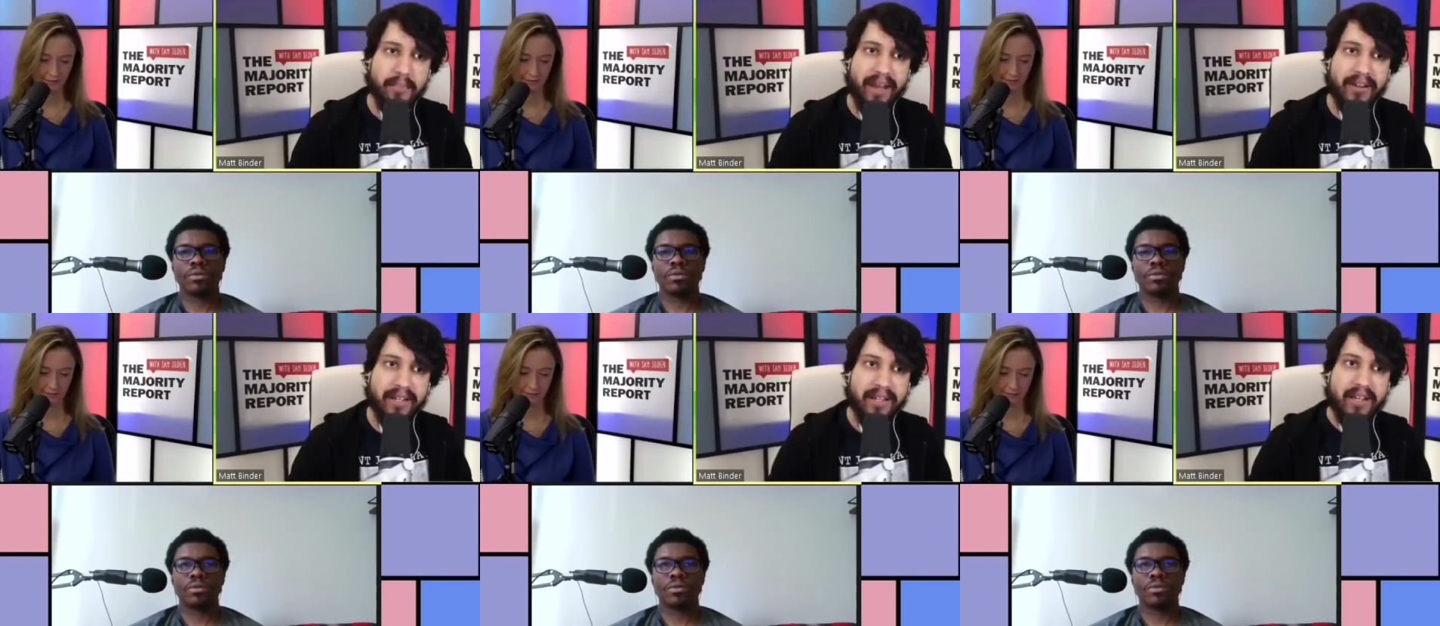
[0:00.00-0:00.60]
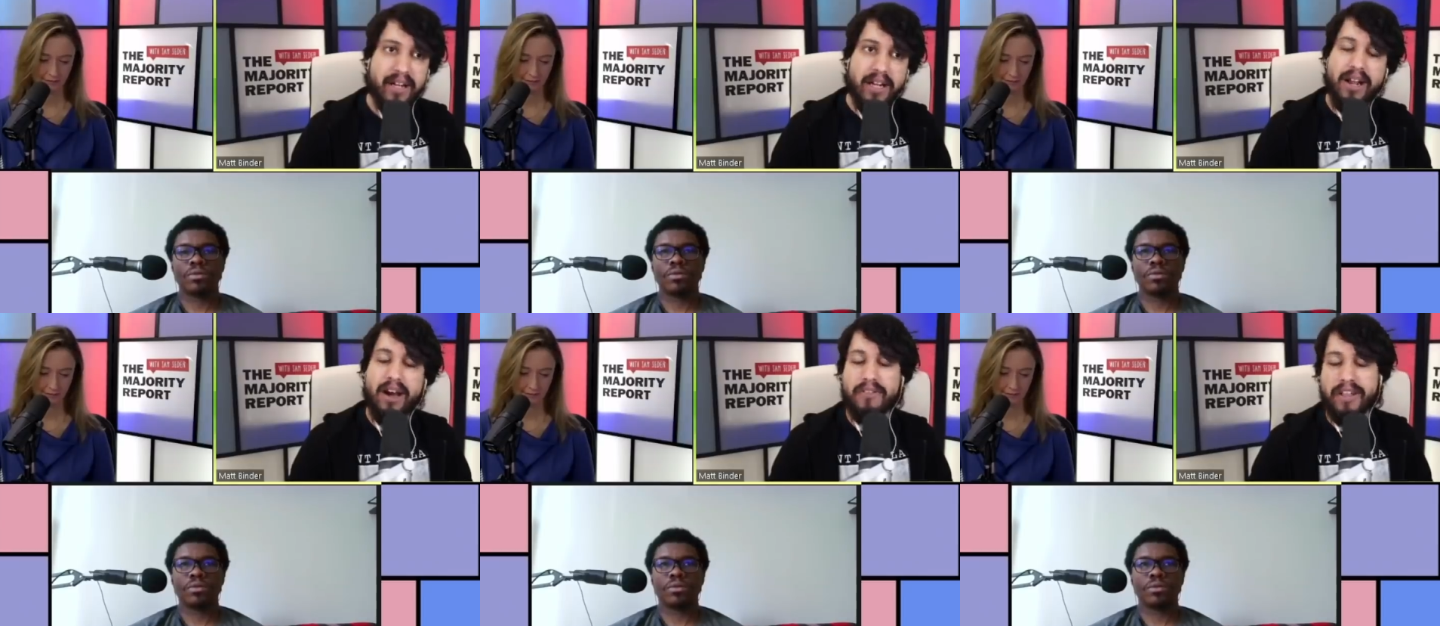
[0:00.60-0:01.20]
Speaker 1: about it.
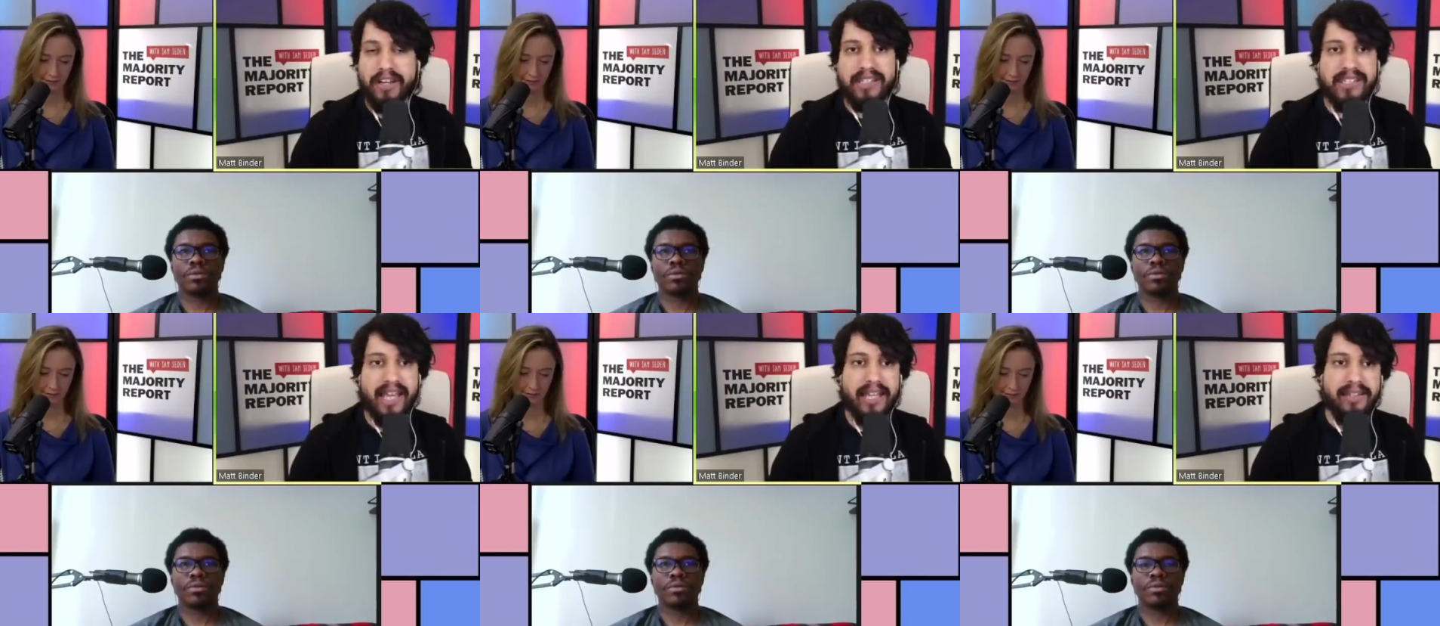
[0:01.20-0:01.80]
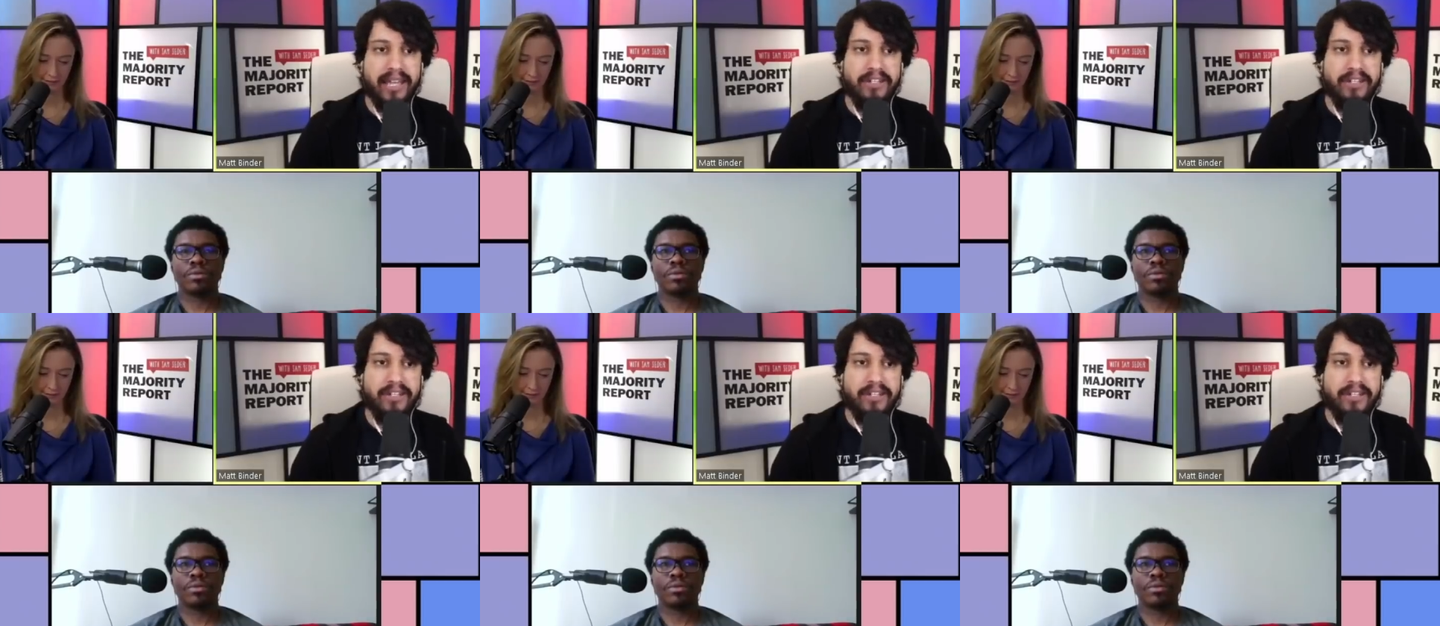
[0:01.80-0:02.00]
No, they're going to say like,